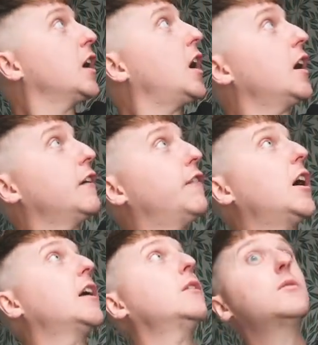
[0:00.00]
cutting
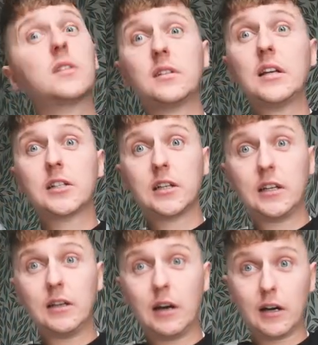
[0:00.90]
vinyls.
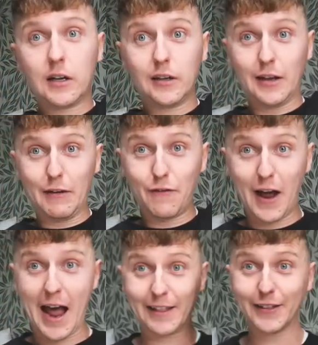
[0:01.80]
Essentially, I could, if
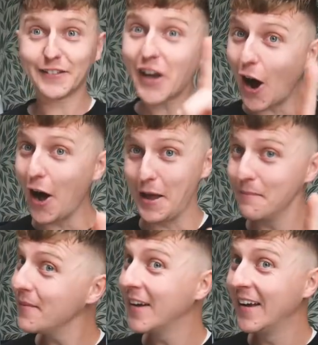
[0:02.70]
I had the
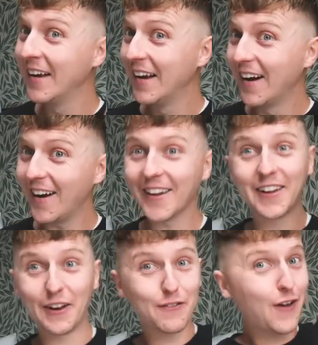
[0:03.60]
time, I
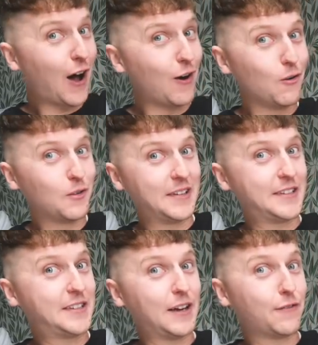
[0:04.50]
could have cut all
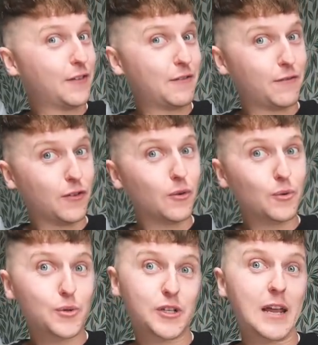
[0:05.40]
these different
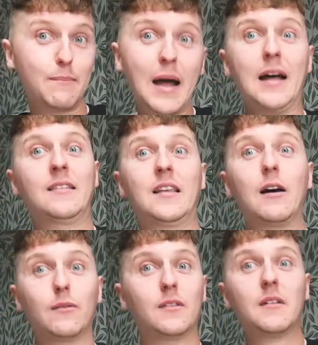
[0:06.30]
floral shape patterns
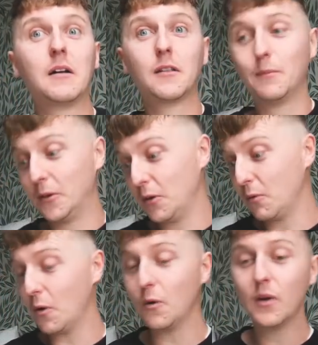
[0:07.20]
out and stuck them on the
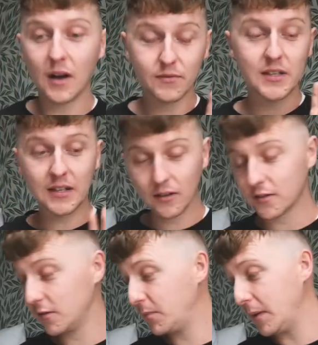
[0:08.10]
wall. I've seen
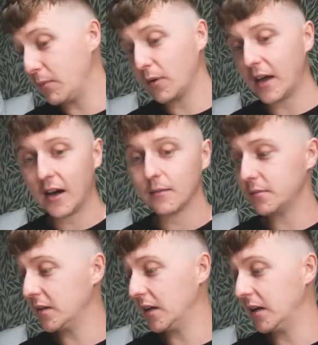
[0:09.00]
lots of people get
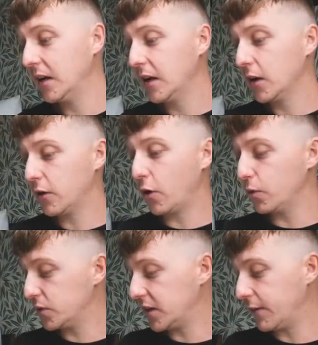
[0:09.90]
up to cool
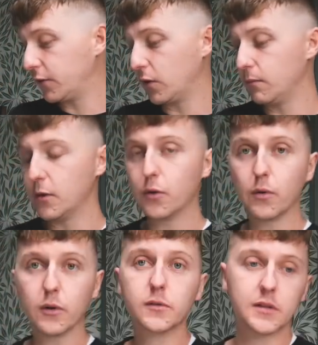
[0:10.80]
stuff doing
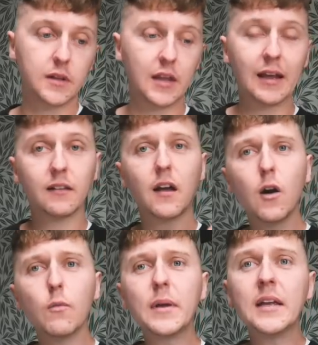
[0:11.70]
murals and things.
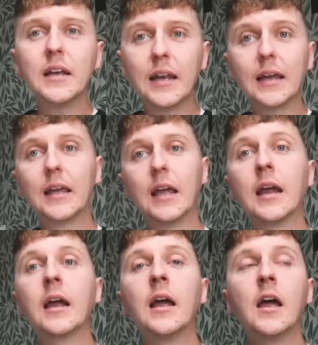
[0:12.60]
I'll be
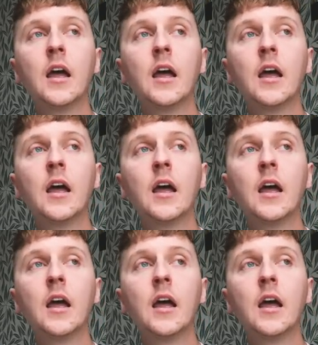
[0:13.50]
linking